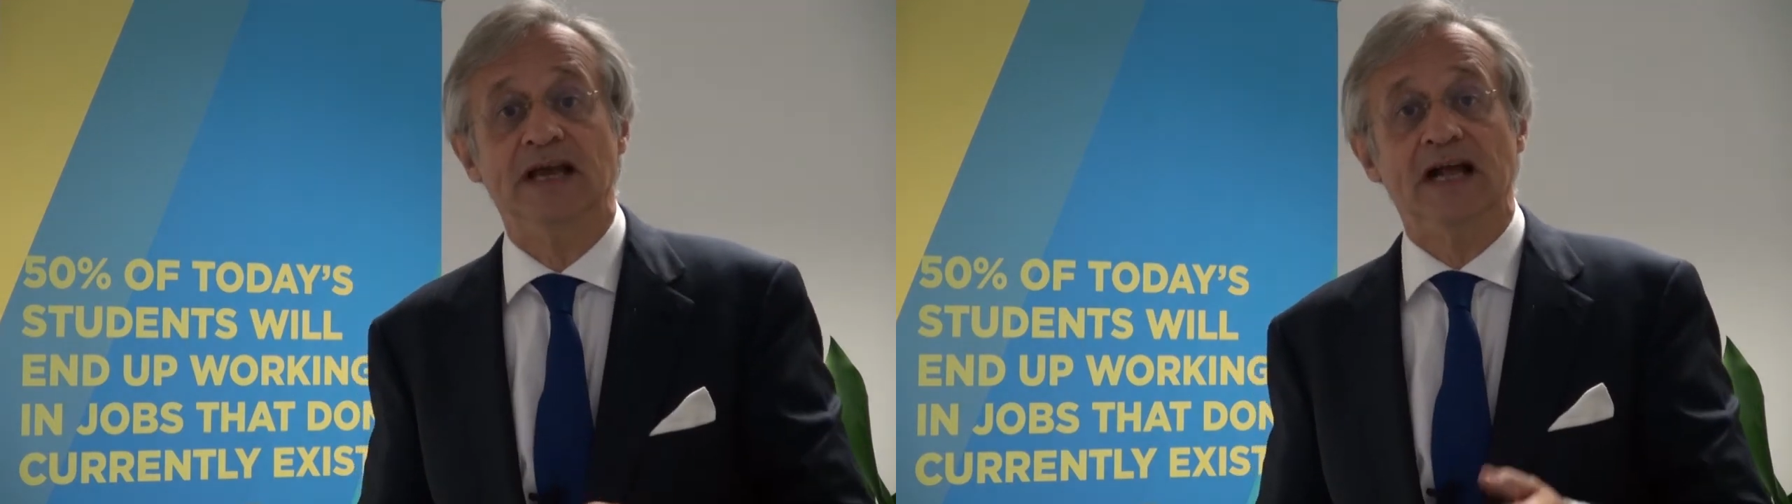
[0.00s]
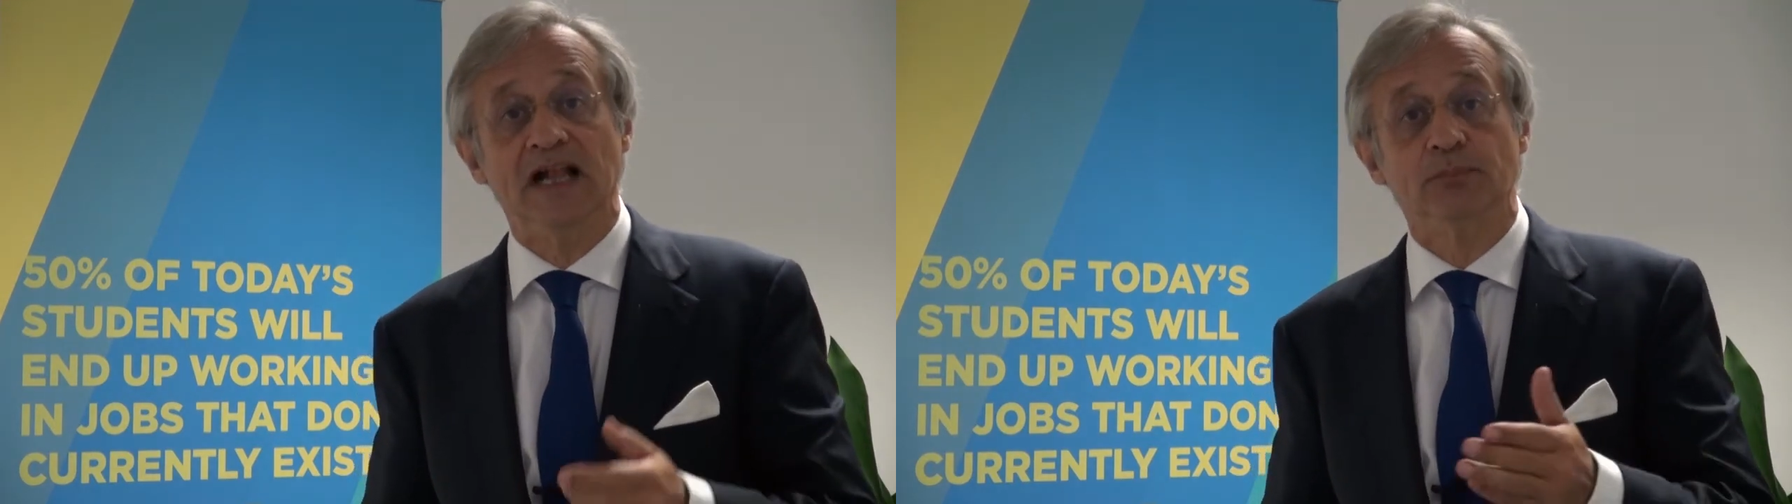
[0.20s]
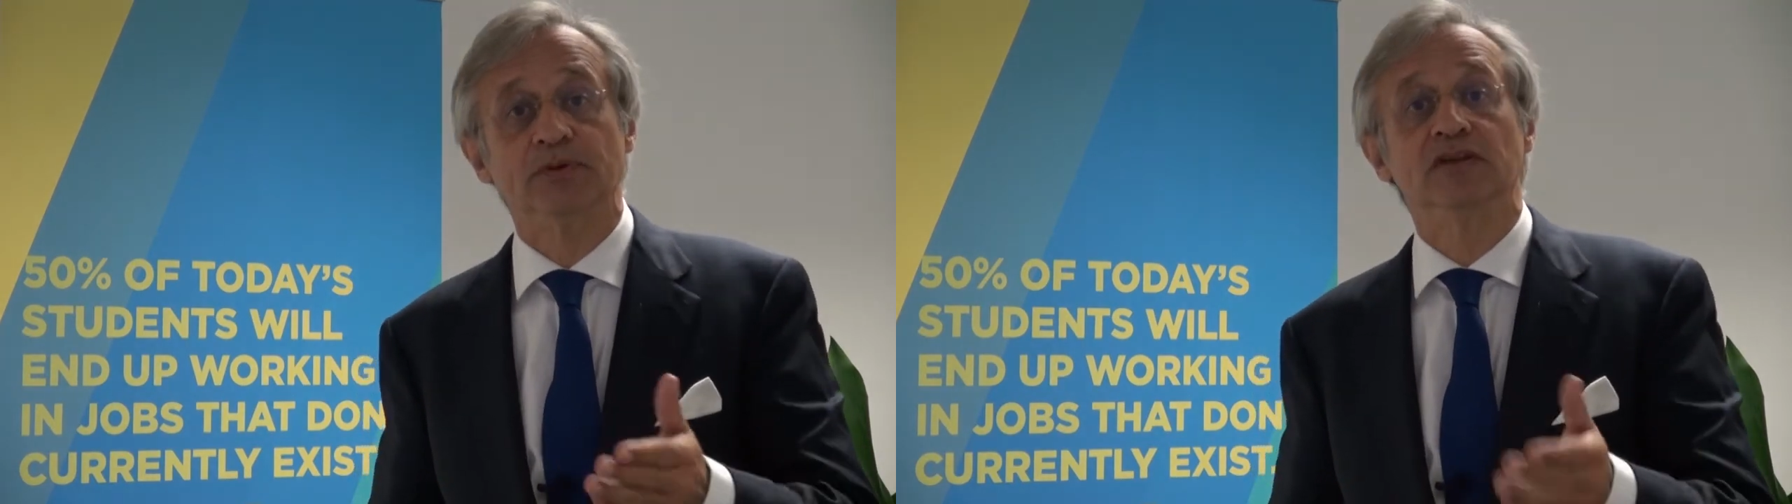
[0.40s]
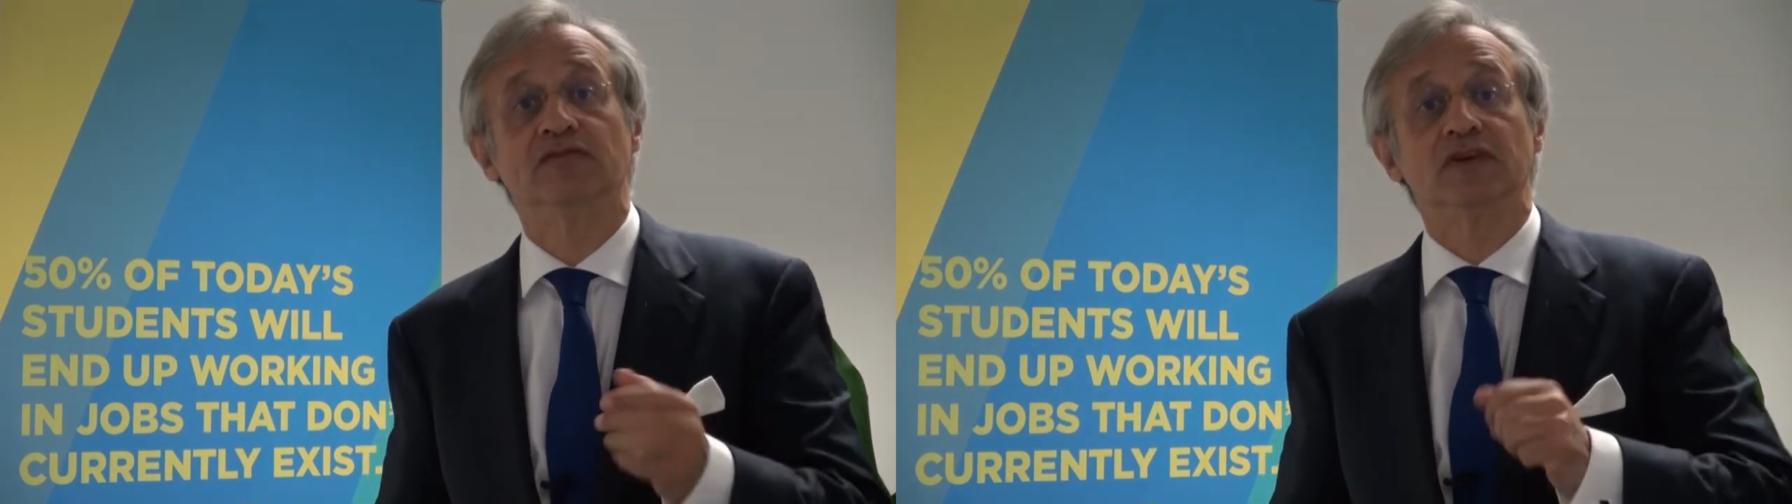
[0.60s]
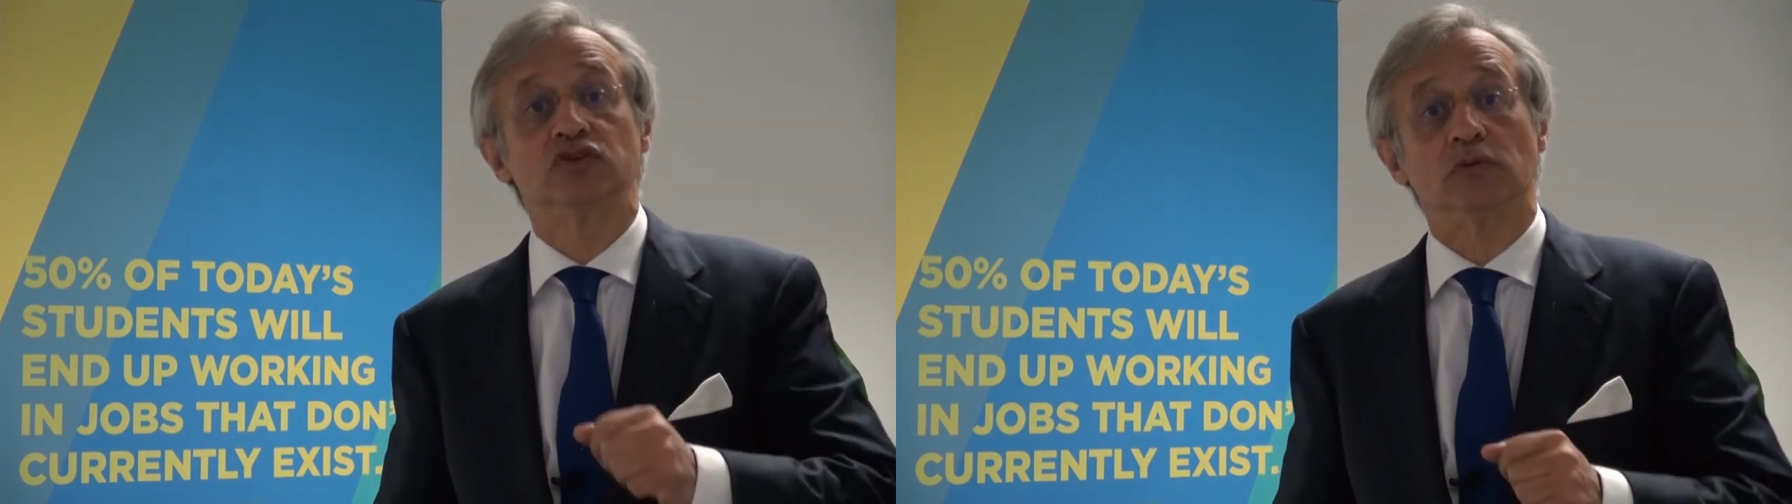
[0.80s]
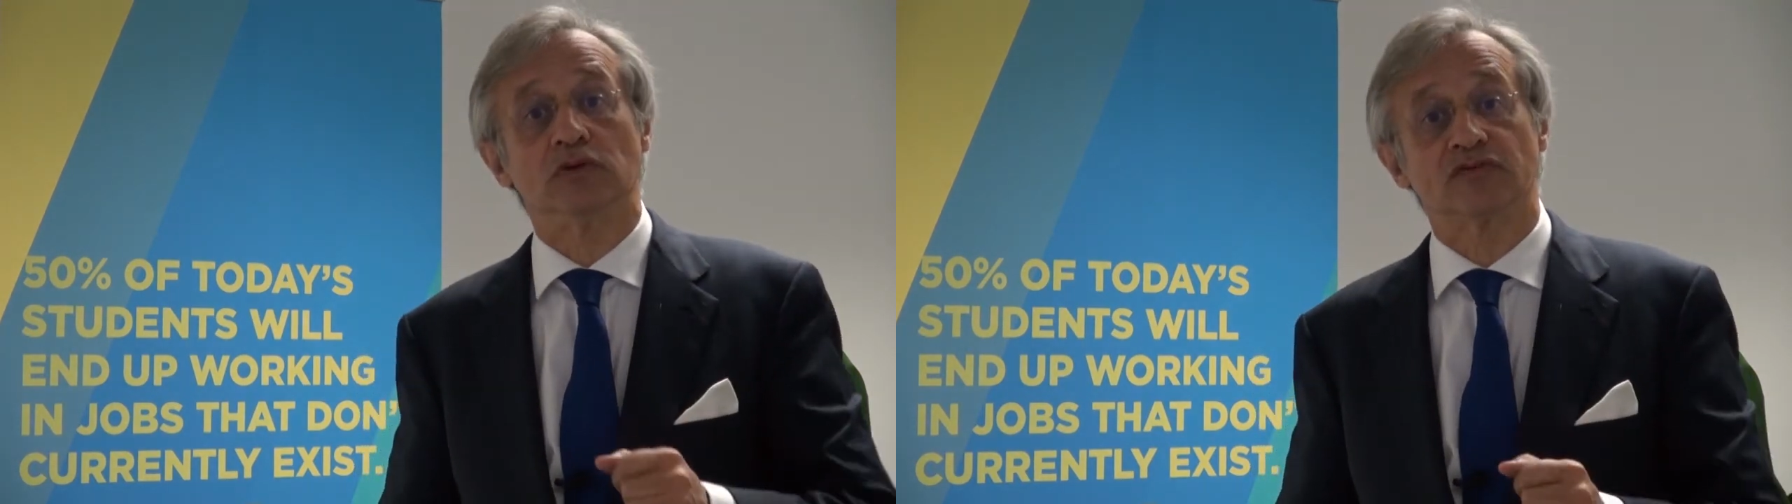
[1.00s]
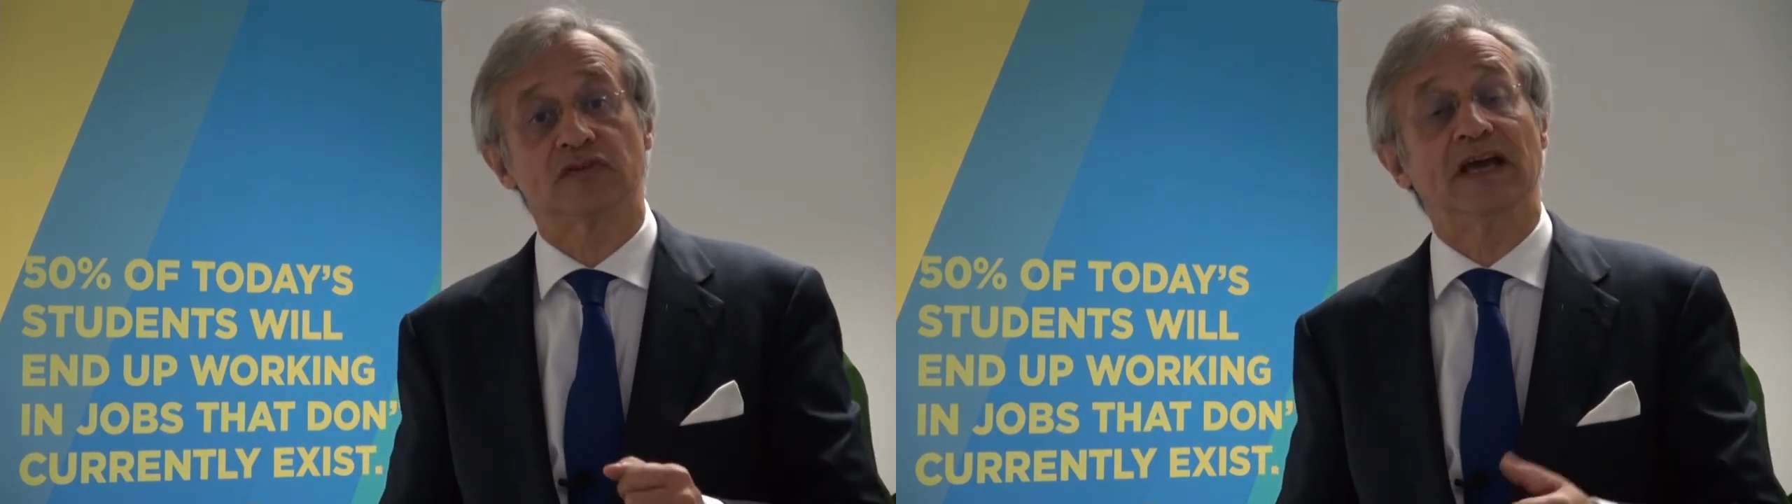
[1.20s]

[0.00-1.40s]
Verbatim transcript: help individuals